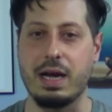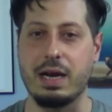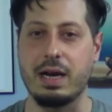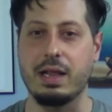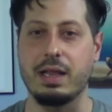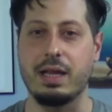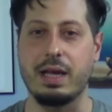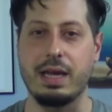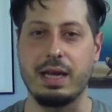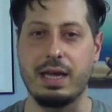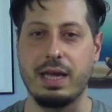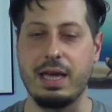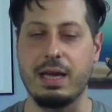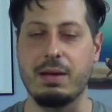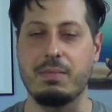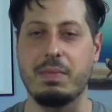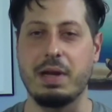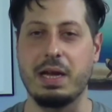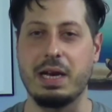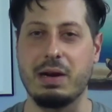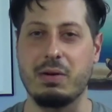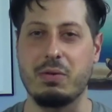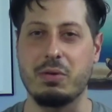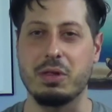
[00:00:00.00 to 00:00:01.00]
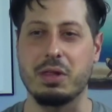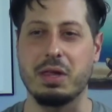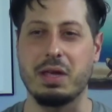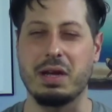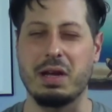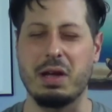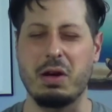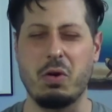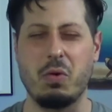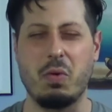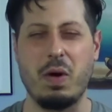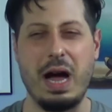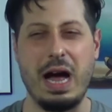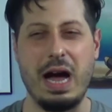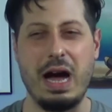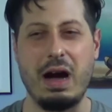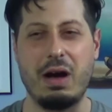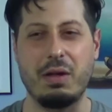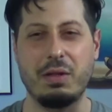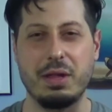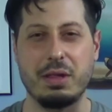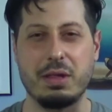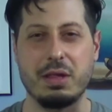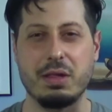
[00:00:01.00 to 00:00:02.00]
of like hit me and I was like, oh
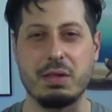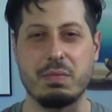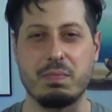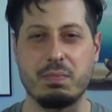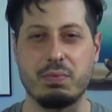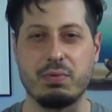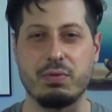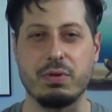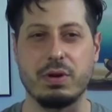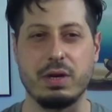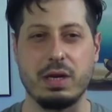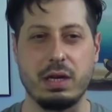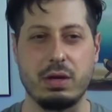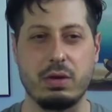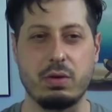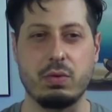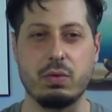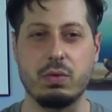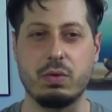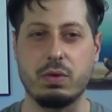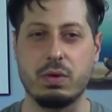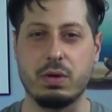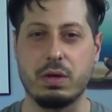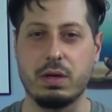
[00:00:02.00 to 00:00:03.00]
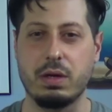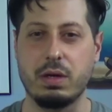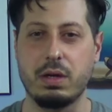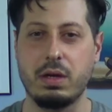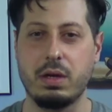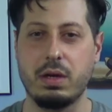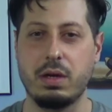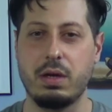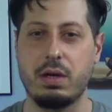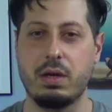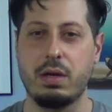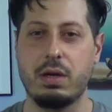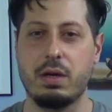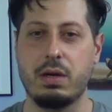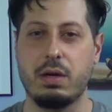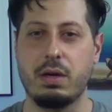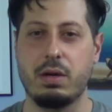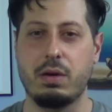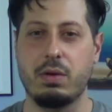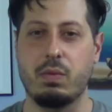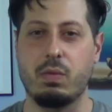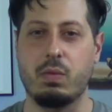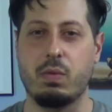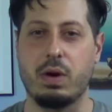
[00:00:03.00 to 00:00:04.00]
wow, this is pretty cool,
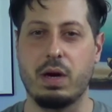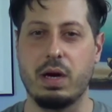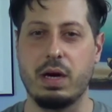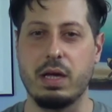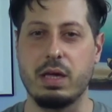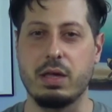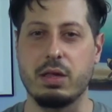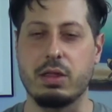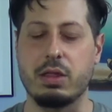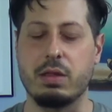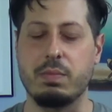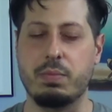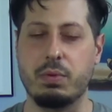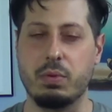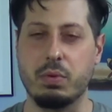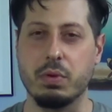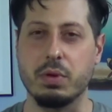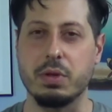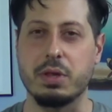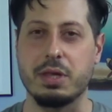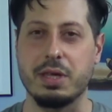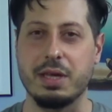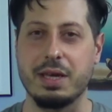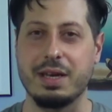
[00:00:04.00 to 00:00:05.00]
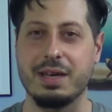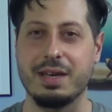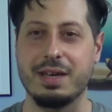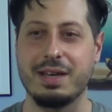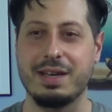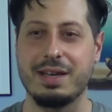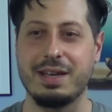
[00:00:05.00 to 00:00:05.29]
was the pool scene.